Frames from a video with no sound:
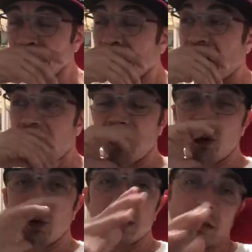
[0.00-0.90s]
I don't know
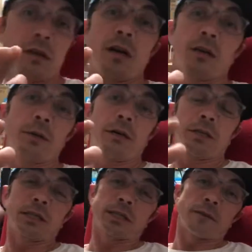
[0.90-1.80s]
what to talk about
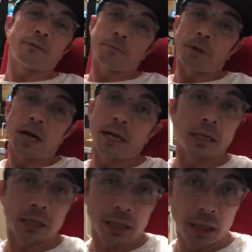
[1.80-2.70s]
except for buying
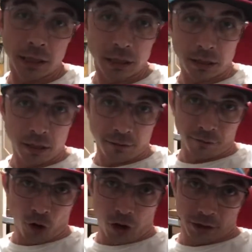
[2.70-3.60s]
and selling stuff
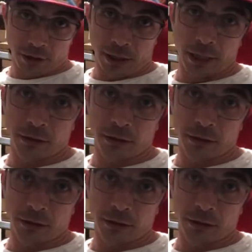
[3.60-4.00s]
online,